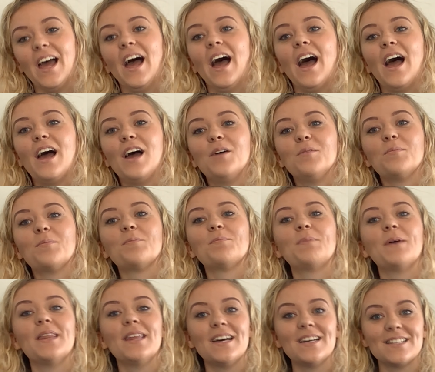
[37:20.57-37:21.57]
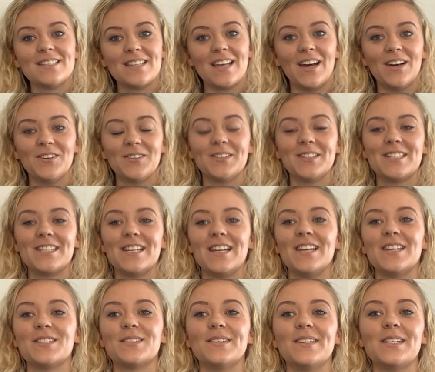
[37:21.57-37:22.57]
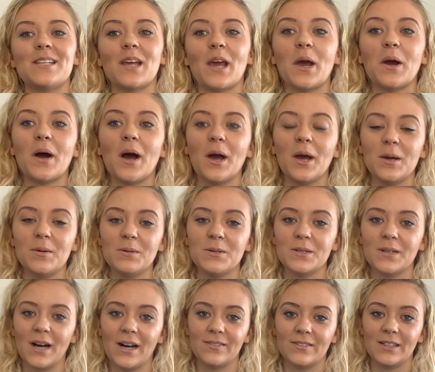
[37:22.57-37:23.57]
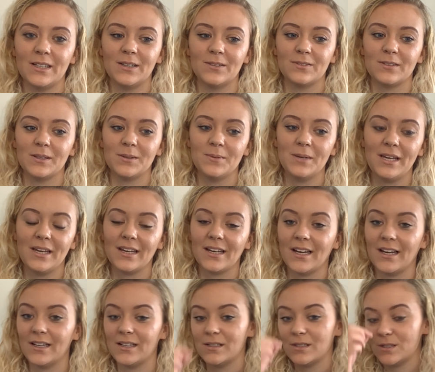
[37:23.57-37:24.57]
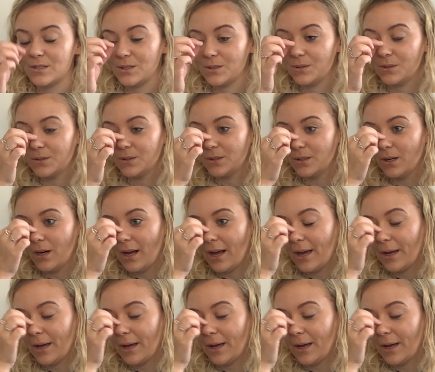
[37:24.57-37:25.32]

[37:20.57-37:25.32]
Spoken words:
But that's that for today's video. I hope you all have a lovely weekend, or